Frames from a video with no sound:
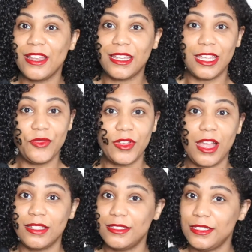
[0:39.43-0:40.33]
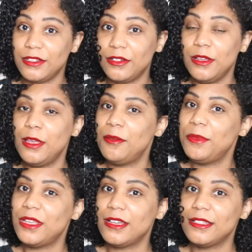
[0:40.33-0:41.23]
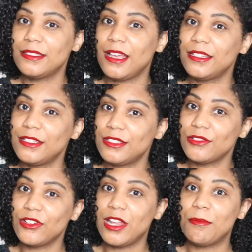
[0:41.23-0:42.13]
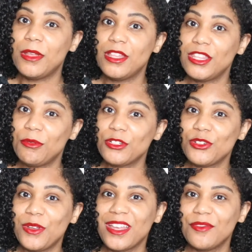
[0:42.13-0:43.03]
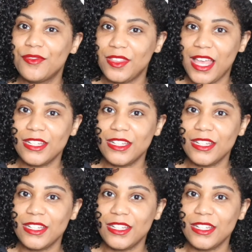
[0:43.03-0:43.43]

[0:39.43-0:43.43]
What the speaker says: and I even got a deal because on Instagram they were showing a flash